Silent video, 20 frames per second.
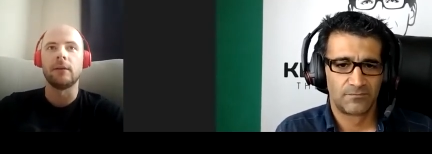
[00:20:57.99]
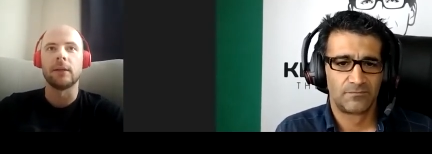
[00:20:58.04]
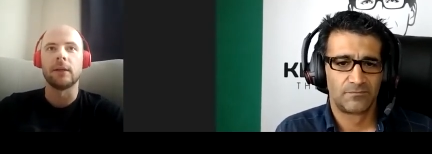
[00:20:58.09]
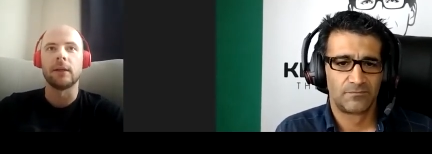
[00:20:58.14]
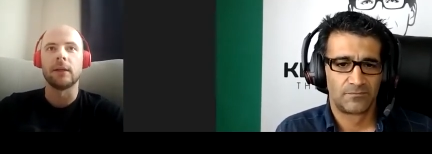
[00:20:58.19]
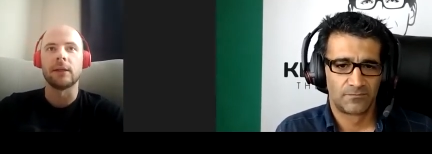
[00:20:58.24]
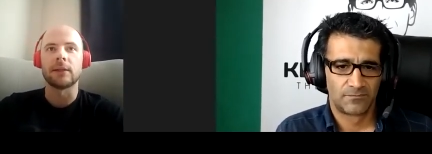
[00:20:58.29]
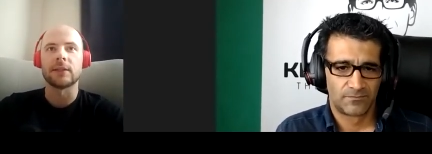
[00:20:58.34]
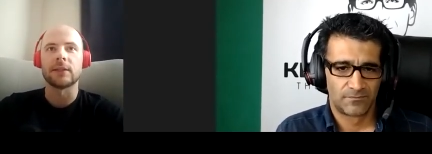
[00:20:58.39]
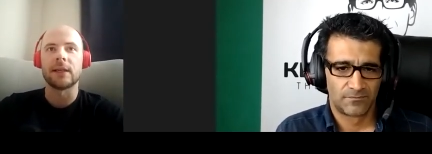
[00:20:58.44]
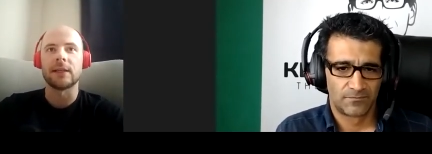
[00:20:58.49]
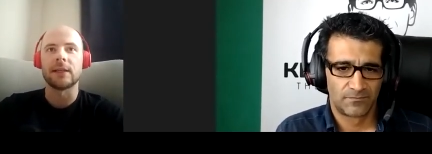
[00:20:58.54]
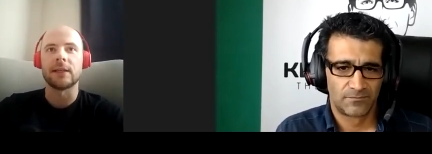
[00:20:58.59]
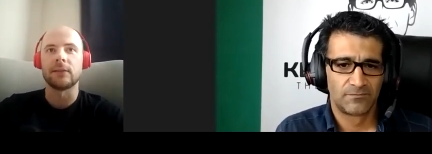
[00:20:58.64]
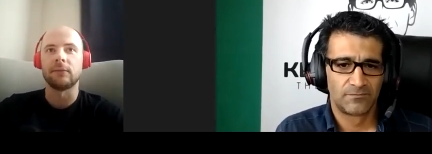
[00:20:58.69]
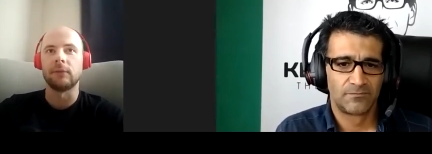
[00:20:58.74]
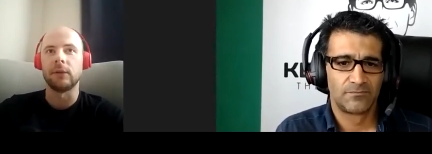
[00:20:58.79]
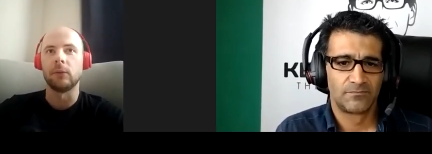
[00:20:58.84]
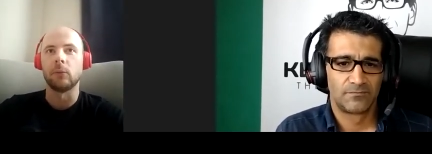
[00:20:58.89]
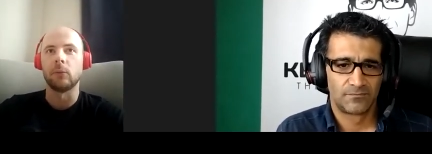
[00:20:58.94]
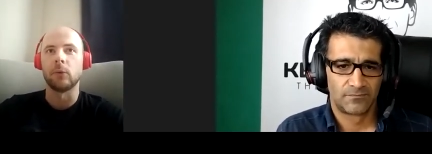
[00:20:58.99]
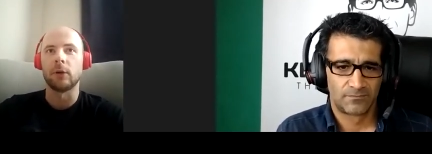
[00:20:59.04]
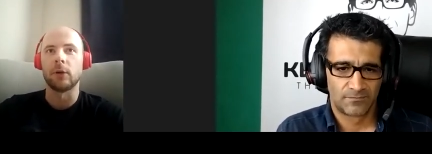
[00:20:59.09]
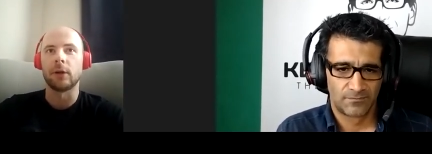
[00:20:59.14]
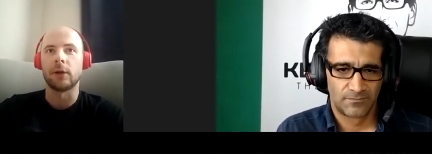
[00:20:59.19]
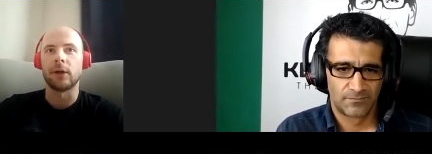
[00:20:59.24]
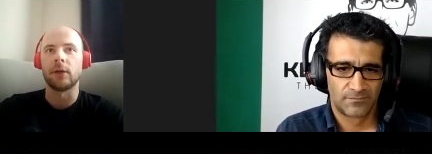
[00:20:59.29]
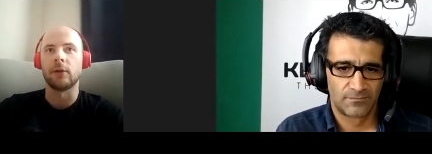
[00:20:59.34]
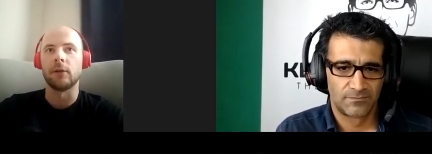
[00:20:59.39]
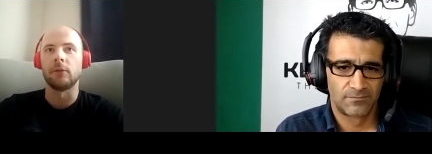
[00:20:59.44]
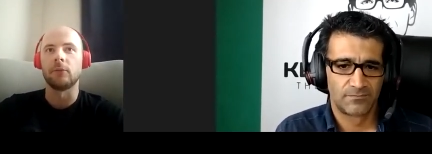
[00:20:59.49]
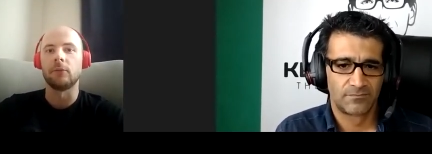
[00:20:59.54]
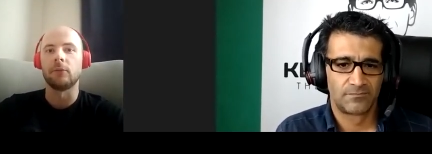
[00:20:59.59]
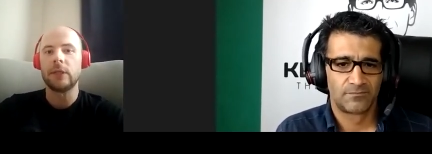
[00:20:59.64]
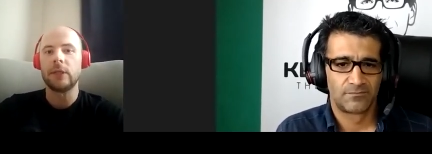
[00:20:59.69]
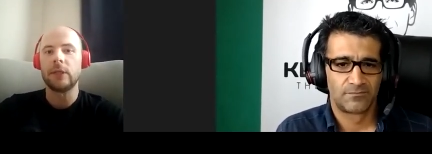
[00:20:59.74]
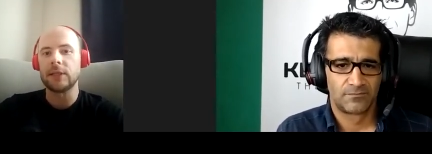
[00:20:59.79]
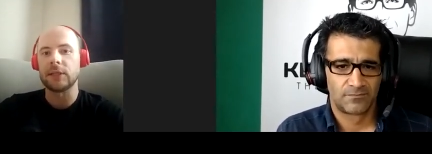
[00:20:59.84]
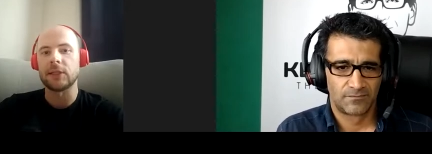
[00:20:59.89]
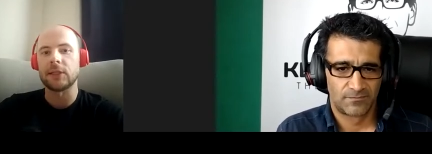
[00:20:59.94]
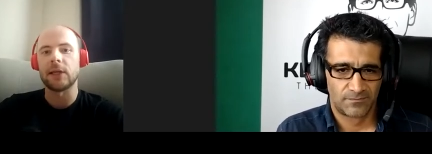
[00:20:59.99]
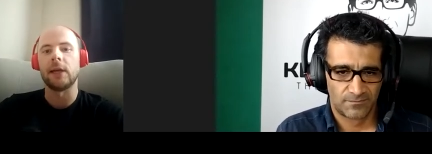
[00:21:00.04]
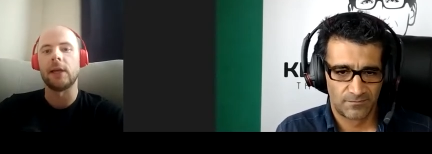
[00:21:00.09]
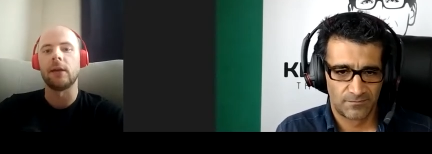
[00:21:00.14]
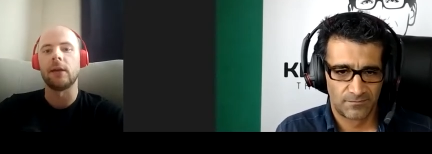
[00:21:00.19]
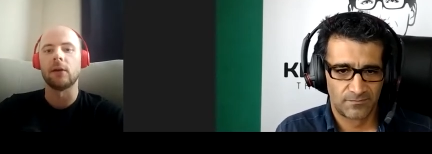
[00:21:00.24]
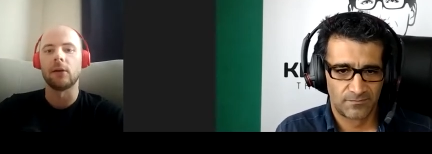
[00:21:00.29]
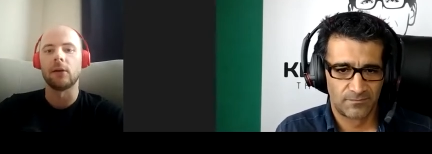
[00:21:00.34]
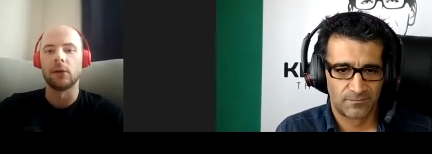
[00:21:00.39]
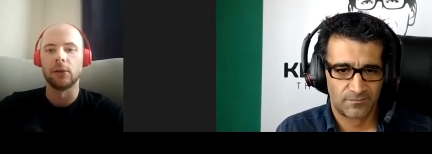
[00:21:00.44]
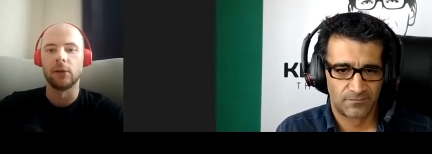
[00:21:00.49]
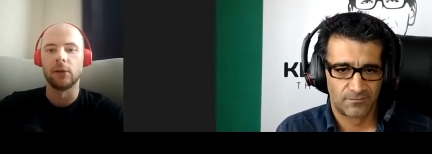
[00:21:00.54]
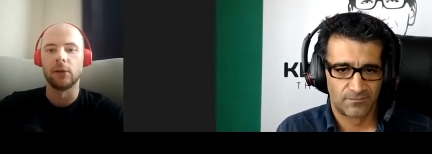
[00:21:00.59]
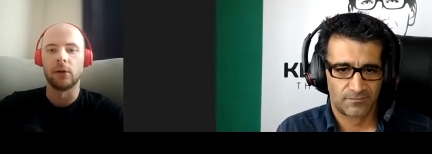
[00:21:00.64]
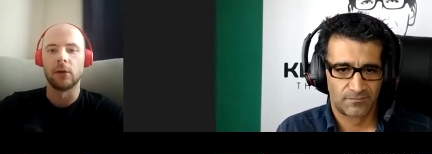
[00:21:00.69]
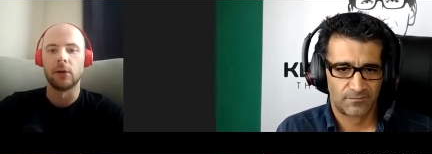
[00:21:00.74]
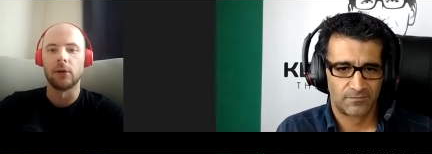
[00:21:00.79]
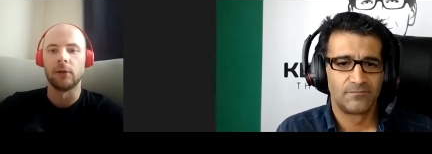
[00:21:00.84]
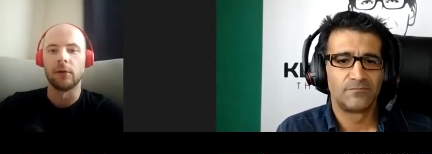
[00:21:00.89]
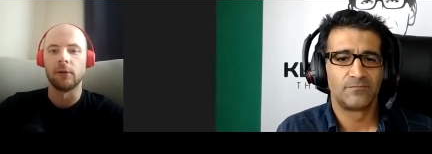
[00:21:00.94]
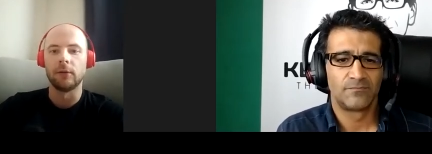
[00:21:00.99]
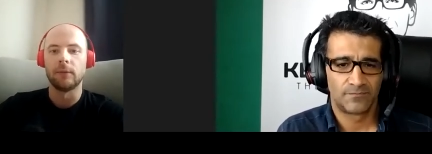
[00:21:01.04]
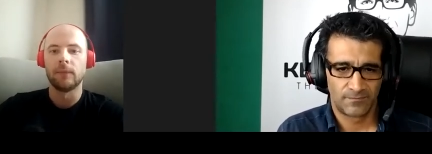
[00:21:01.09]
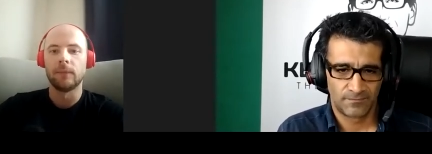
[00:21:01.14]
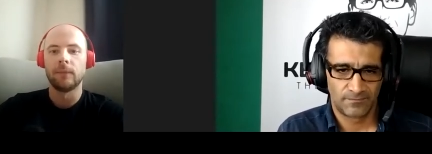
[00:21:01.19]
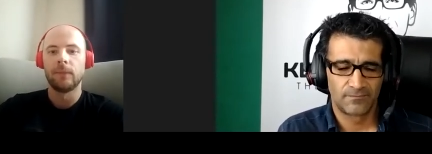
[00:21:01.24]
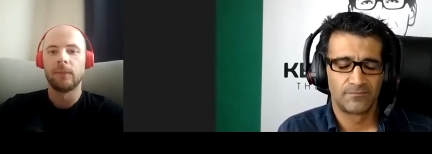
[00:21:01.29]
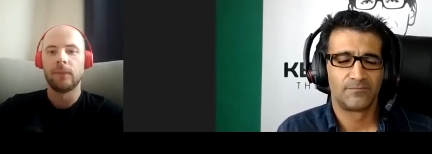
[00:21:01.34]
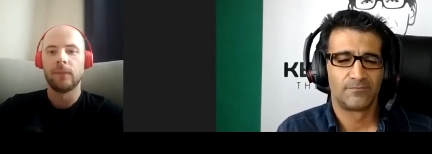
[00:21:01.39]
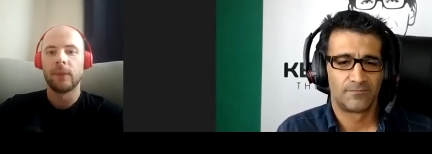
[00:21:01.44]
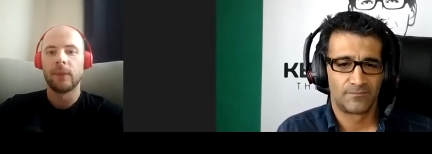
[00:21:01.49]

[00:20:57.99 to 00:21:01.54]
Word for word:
Speaker 1: extensively working on redesigning Hodl Hodl, mm -hmm.